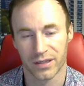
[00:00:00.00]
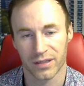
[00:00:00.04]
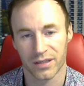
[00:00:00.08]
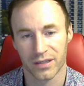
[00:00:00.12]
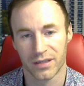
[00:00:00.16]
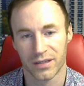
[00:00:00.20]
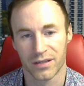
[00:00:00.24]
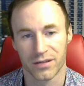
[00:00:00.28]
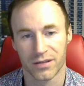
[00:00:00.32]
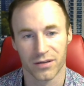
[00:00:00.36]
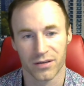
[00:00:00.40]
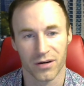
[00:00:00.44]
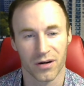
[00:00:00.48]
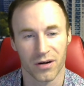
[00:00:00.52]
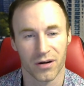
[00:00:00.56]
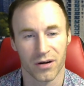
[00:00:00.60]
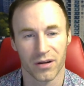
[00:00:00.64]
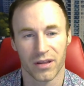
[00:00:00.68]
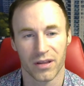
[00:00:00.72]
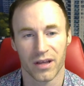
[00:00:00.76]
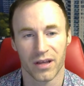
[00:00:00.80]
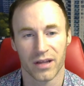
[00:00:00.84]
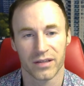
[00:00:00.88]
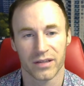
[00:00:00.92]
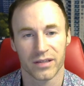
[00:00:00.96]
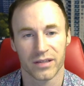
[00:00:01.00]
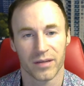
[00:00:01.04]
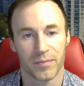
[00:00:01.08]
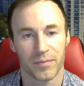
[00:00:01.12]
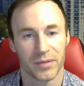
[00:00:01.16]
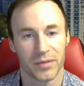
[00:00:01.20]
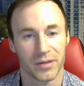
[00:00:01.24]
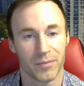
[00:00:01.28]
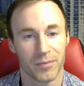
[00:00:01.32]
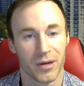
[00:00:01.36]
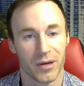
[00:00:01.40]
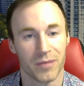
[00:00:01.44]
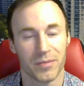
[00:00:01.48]
concerned that
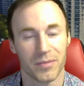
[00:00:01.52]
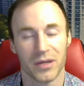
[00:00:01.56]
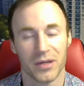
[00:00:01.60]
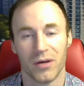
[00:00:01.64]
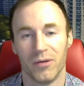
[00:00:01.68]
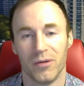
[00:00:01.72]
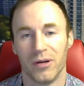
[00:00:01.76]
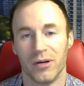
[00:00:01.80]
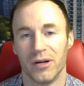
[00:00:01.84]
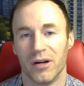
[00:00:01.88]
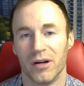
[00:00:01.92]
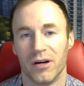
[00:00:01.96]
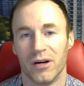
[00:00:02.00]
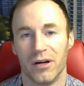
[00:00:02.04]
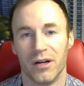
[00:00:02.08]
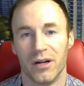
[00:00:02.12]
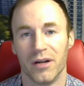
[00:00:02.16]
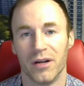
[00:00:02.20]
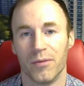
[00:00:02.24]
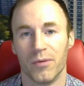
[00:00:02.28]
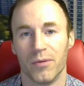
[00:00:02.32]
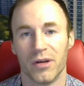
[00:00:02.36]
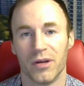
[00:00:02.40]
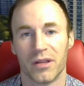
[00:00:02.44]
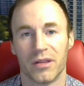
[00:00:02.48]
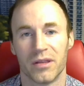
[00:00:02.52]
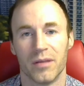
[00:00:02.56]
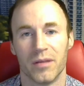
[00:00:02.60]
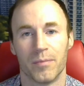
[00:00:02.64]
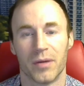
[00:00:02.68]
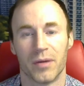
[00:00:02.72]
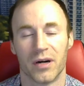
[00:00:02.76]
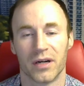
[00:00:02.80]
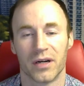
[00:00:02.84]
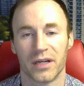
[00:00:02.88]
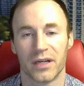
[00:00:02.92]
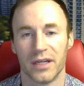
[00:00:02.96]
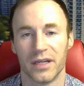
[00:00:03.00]
something might be going on with the
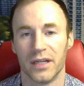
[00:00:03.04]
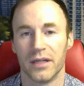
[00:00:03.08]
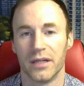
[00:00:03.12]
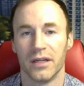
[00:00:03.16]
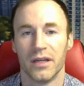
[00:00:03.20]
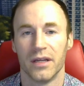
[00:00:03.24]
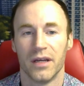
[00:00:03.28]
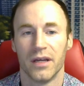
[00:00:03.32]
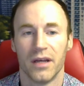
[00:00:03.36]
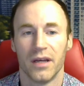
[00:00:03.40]
parking.